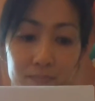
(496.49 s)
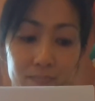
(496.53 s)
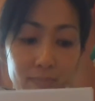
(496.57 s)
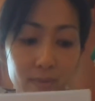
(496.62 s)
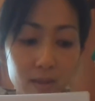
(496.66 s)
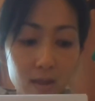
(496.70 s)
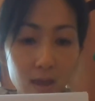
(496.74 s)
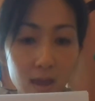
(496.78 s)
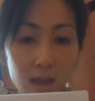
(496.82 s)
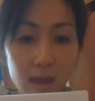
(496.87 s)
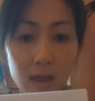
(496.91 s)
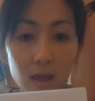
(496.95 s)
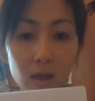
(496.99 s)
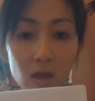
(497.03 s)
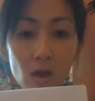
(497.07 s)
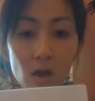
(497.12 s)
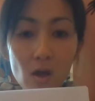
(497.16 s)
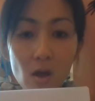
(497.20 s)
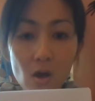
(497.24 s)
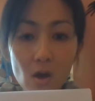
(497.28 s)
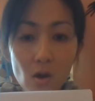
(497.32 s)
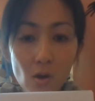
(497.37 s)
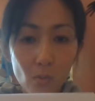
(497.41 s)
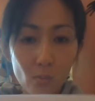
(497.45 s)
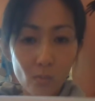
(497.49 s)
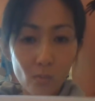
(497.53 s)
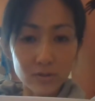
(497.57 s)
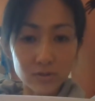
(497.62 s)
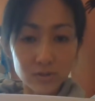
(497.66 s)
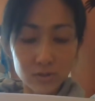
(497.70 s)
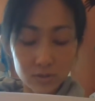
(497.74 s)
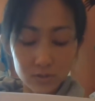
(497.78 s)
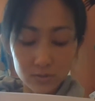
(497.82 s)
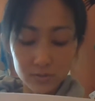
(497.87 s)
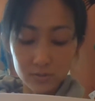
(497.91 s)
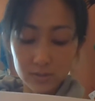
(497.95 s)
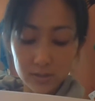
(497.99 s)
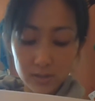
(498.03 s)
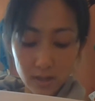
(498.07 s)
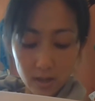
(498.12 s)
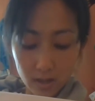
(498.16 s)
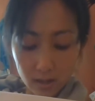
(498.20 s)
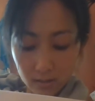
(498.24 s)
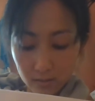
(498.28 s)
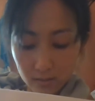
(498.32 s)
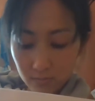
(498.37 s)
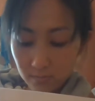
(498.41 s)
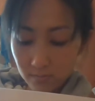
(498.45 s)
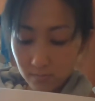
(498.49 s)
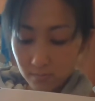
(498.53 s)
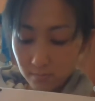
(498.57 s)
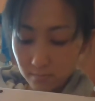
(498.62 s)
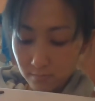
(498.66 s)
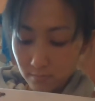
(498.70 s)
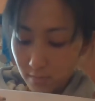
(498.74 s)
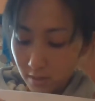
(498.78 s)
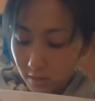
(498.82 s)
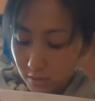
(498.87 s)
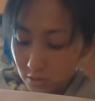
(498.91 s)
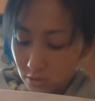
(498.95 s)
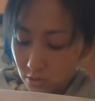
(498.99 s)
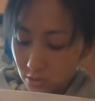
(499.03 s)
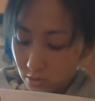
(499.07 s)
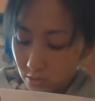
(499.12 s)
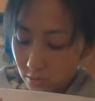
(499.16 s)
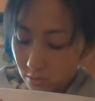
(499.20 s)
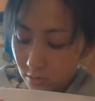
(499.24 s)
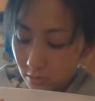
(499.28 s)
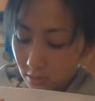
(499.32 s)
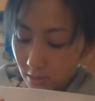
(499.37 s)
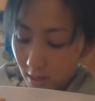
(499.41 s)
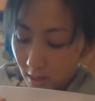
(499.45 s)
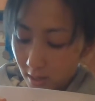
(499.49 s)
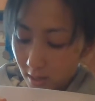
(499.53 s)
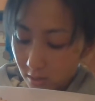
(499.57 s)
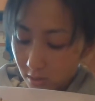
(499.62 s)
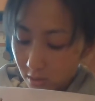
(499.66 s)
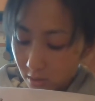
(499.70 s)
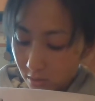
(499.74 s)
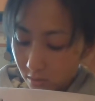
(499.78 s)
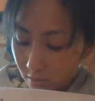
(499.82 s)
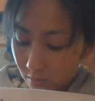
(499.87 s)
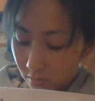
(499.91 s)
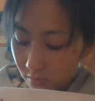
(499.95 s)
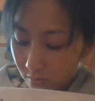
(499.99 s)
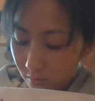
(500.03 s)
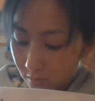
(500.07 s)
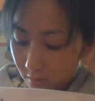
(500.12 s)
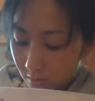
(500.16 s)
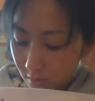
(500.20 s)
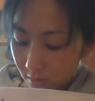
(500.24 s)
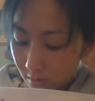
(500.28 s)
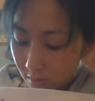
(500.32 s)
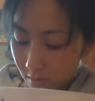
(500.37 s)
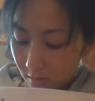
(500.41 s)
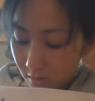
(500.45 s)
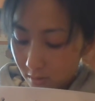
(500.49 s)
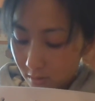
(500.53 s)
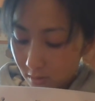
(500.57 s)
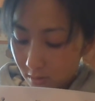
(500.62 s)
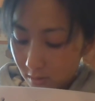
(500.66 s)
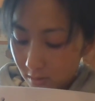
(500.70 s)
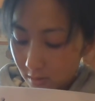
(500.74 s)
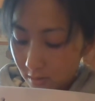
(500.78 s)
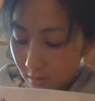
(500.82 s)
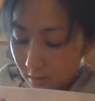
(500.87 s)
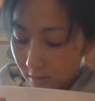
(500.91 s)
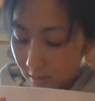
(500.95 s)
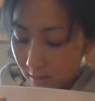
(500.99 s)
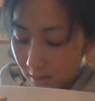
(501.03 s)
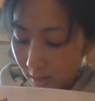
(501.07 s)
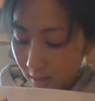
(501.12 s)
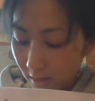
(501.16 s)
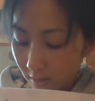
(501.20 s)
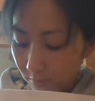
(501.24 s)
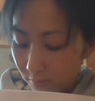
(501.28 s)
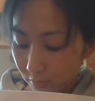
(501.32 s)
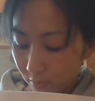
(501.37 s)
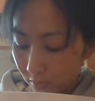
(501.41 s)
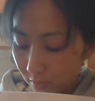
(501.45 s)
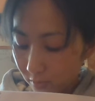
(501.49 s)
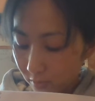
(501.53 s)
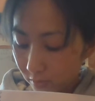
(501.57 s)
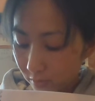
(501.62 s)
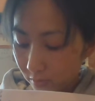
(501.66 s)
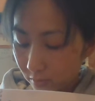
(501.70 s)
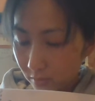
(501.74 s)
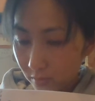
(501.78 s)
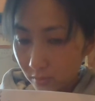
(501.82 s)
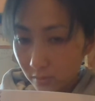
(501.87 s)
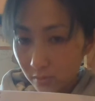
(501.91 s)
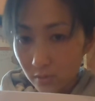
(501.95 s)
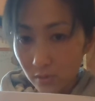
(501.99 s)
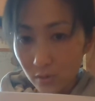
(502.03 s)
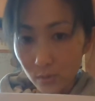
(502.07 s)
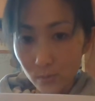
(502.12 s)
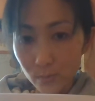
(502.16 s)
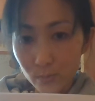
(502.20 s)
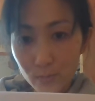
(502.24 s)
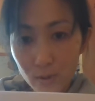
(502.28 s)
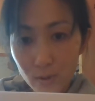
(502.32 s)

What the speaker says: Okay, once you're done, make sure that you label your